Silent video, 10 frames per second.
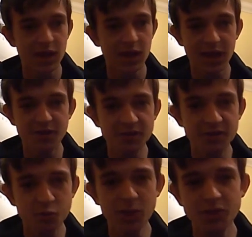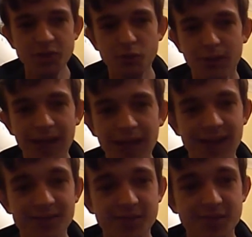And since when do
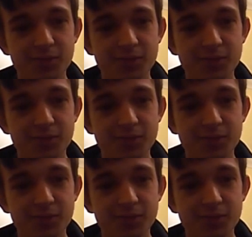plants